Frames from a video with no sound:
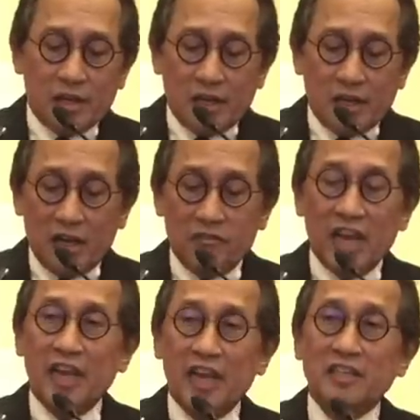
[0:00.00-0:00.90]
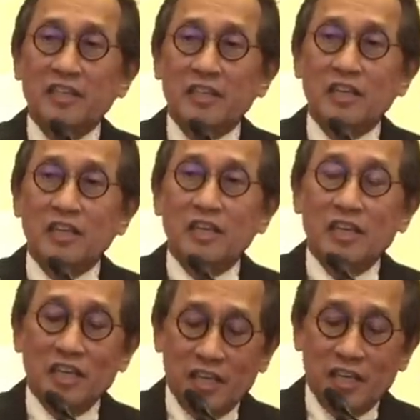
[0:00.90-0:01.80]
A vain,
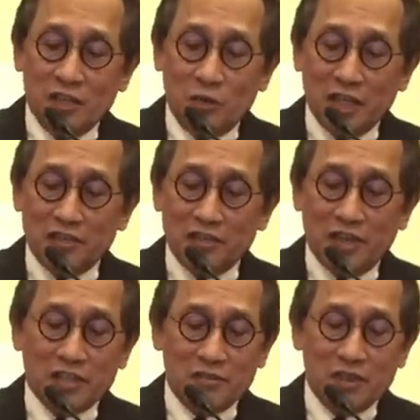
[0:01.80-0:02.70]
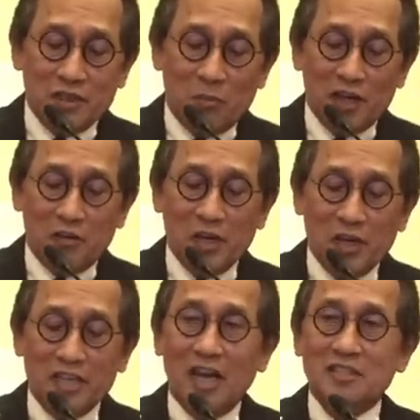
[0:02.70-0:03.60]
egocentric to the point of being
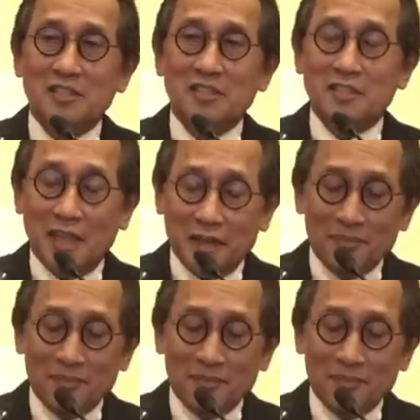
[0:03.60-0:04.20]
narcissistic,